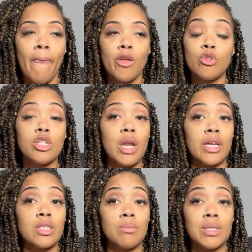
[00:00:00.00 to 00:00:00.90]
you should
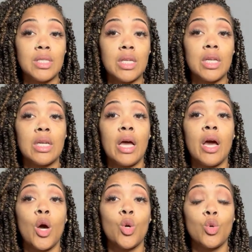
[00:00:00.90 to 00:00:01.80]
actually be sitting
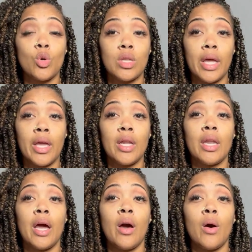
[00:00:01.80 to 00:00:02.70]
down or laying
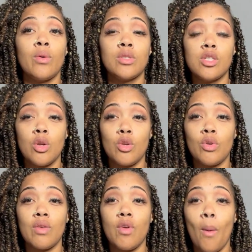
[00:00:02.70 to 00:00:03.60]
down so you
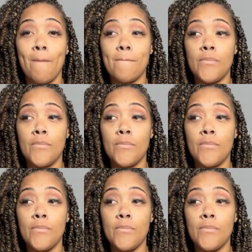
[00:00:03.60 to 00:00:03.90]
give your